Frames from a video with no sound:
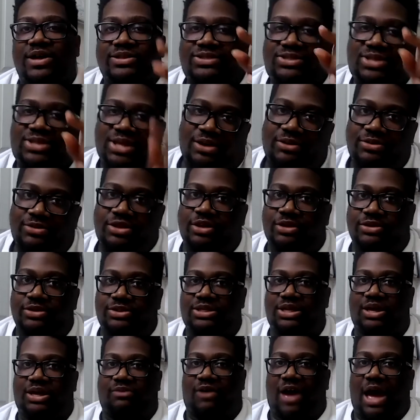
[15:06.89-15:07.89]
Tell
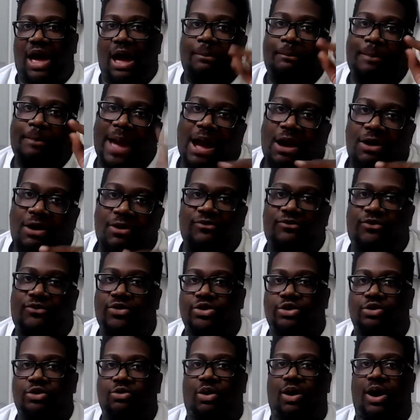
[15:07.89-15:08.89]
yourself how powerful
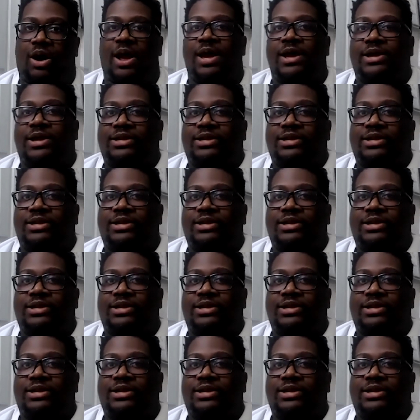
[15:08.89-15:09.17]
you are.